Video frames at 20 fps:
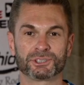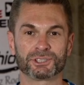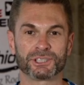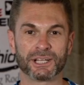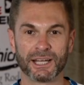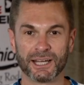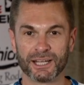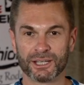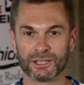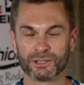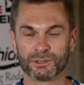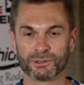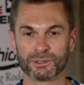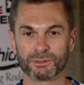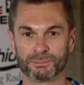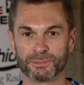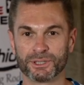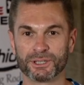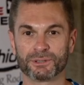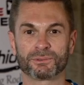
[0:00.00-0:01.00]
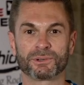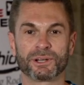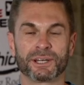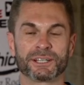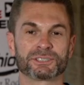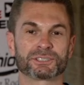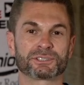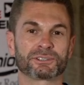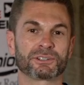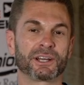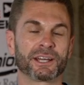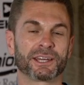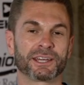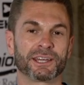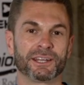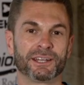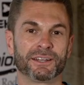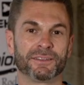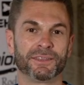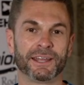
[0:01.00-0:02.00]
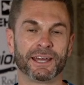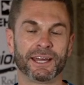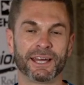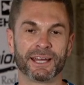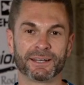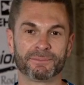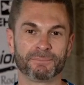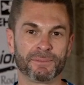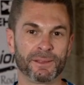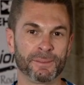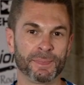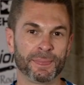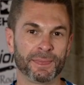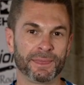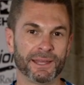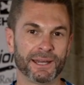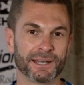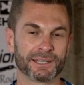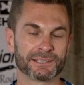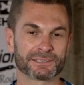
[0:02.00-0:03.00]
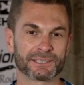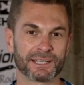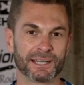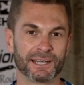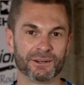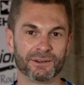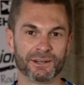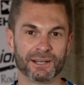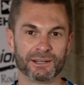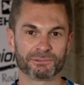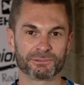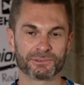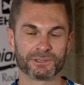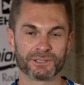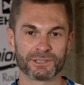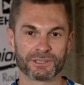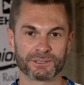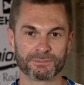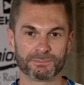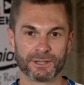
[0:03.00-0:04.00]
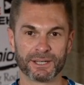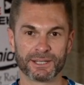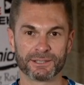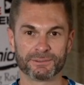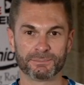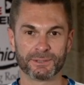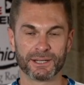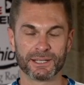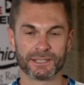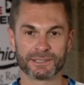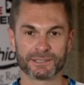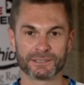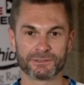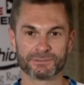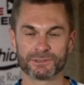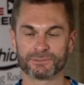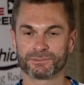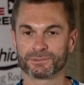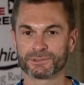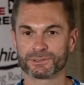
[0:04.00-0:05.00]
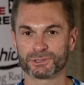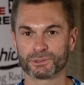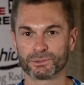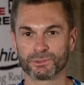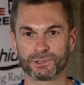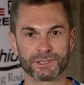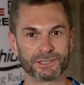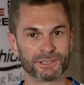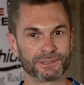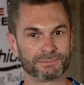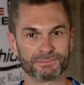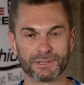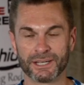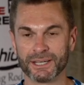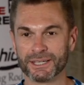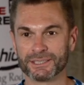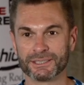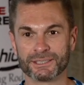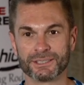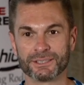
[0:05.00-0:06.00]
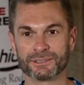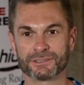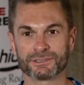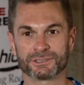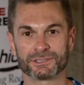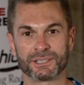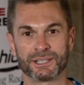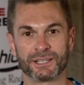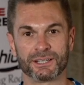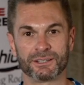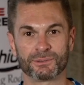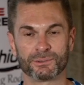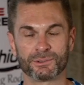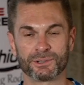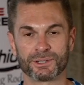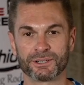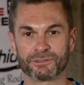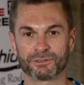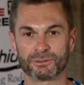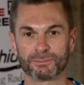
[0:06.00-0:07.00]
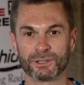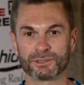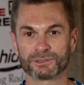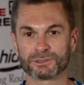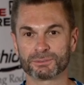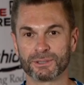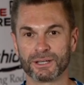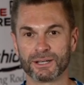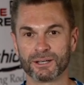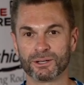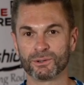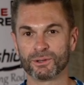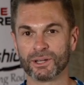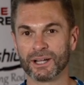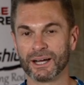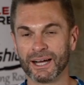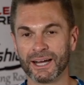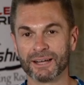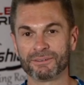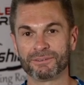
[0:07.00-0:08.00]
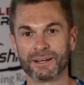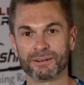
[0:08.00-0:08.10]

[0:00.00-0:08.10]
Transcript: shallow and mid-range cranking, and that is how I've really made my living for 28 years now, whatever, most of my whole life.